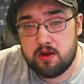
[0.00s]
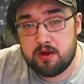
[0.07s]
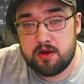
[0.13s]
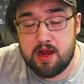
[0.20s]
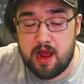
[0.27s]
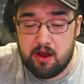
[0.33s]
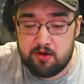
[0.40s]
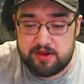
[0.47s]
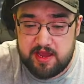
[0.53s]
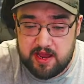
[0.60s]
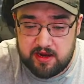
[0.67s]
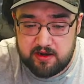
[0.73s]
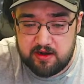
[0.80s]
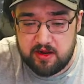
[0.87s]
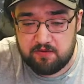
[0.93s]
Now,
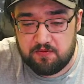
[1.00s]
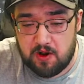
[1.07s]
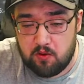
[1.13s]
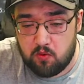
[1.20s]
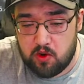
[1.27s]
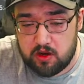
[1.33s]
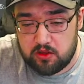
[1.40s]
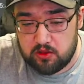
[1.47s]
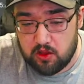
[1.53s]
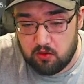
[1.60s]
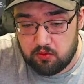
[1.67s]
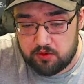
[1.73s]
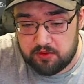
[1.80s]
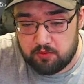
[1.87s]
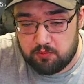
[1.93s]
again, if I want to lower
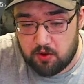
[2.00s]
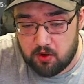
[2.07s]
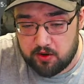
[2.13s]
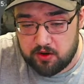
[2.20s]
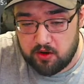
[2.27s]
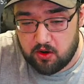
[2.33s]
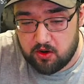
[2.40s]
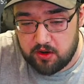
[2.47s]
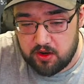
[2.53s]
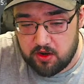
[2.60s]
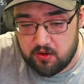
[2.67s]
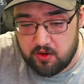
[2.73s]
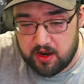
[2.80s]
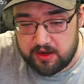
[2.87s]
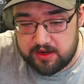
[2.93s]
the party audio,
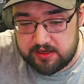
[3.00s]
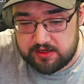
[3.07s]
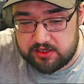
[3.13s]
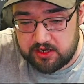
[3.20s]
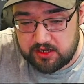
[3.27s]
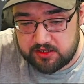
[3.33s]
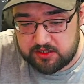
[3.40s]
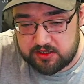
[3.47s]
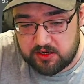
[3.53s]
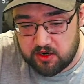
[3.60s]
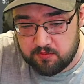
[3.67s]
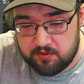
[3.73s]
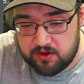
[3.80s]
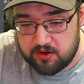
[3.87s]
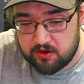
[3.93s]
I could just come
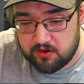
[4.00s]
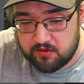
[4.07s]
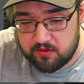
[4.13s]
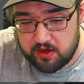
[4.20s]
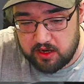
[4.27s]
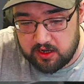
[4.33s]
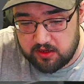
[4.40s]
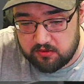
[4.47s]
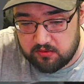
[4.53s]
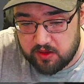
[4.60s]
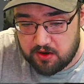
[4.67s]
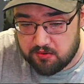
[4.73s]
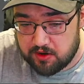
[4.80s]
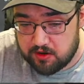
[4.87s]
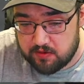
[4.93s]
here and
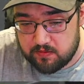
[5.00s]
lower it.